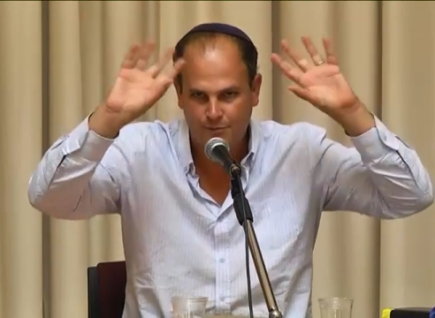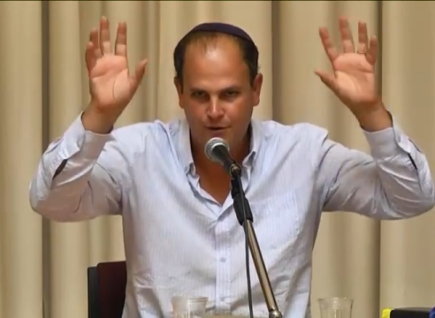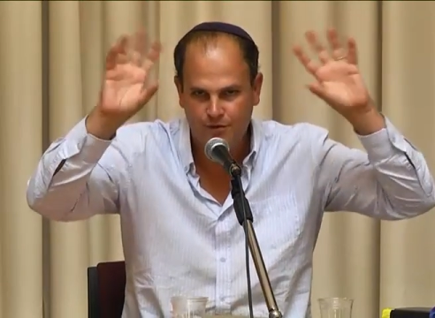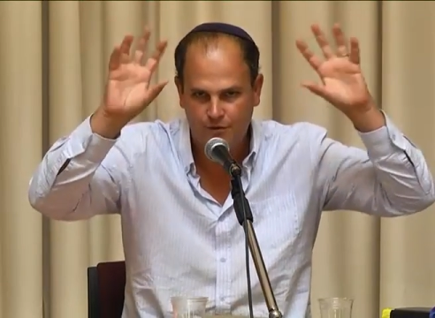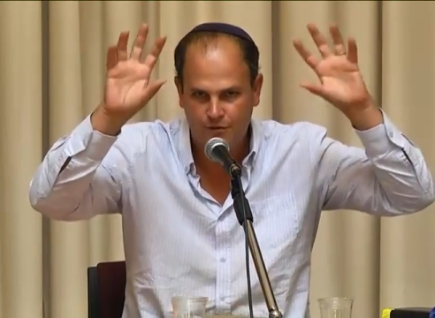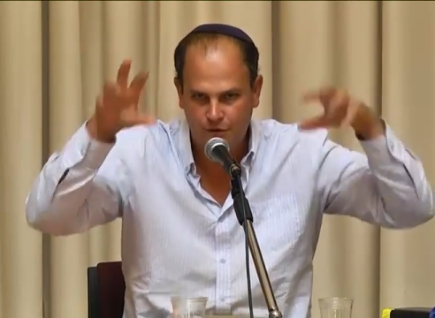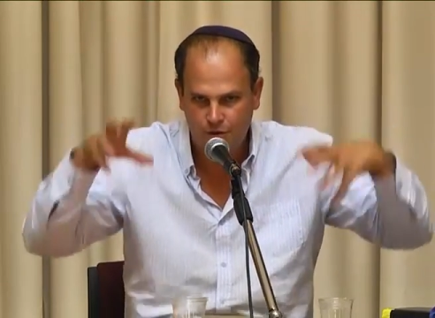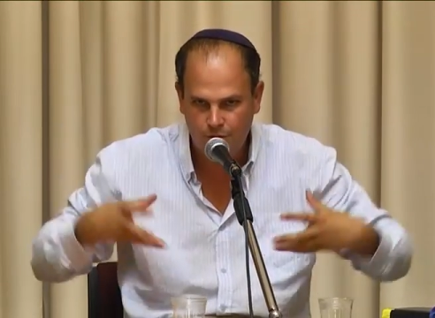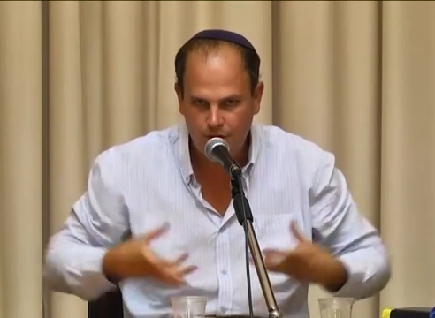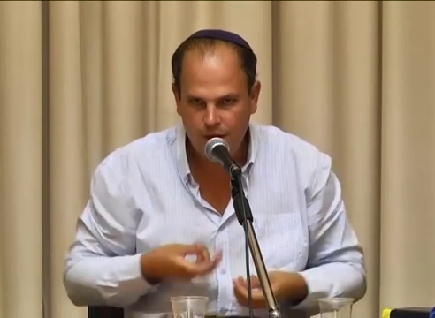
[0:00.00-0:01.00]
point of
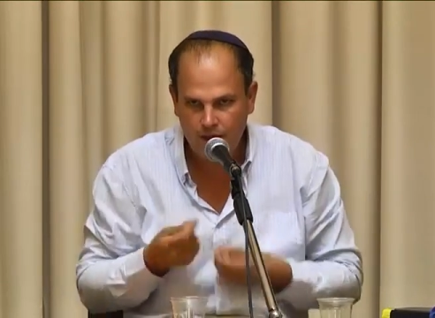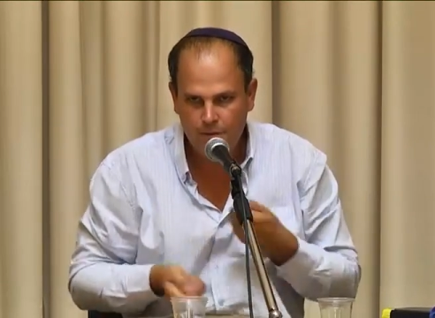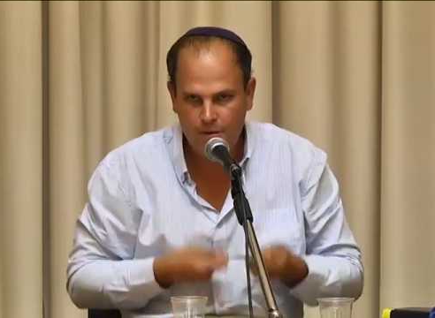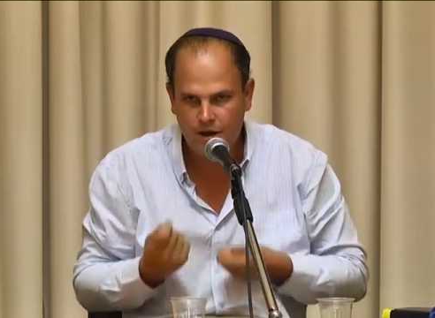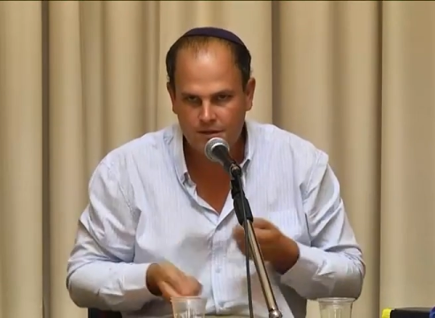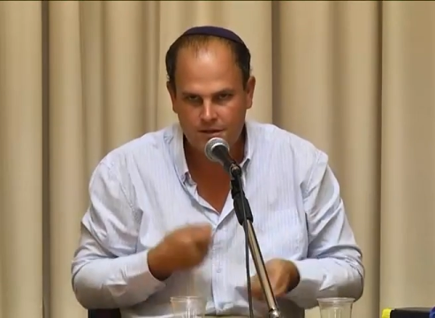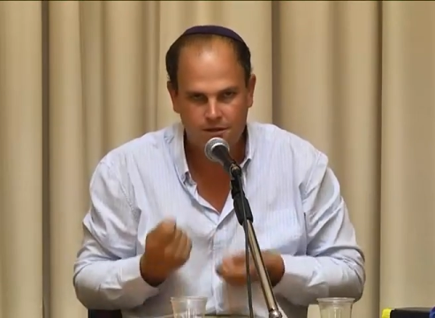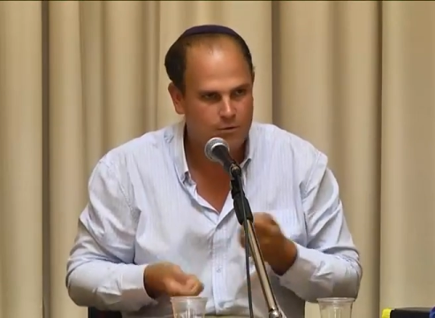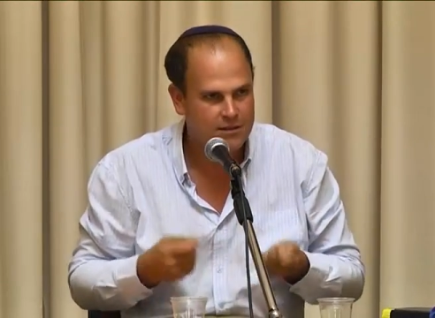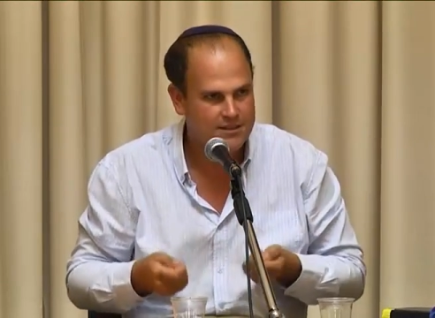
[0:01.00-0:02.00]
view, and we also
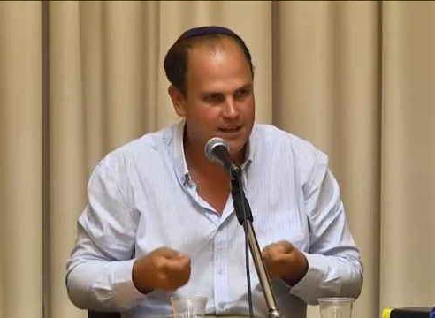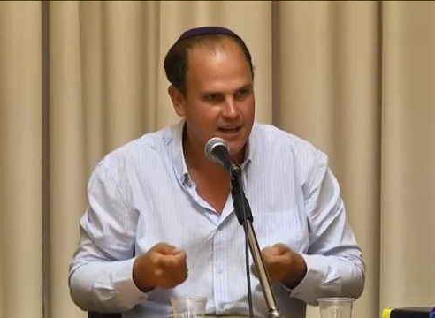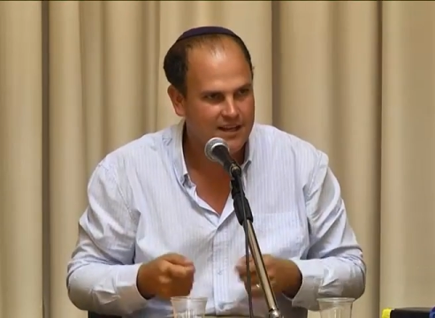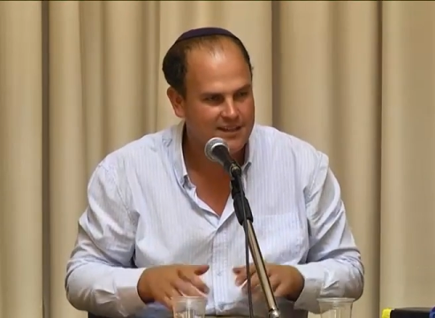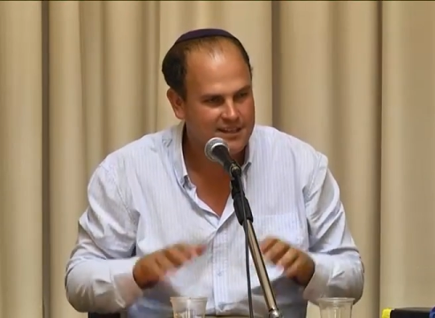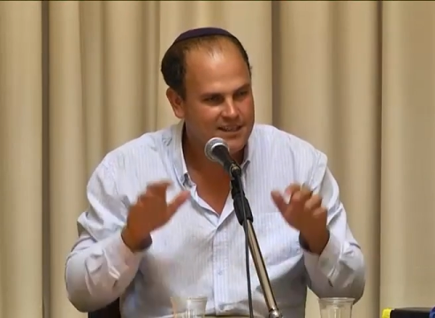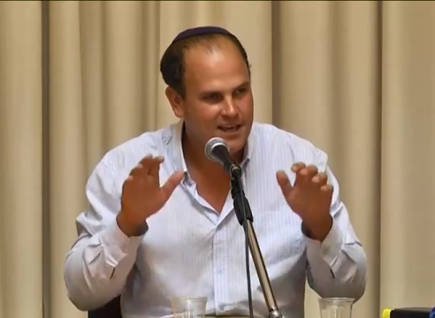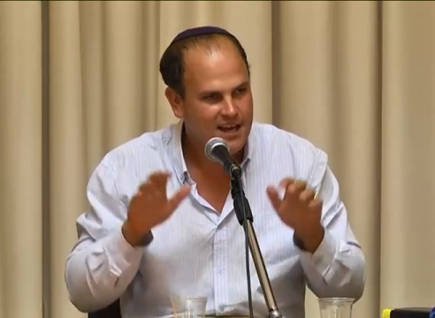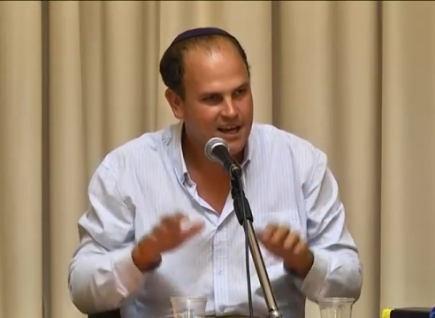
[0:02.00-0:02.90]
know what tzaraat is,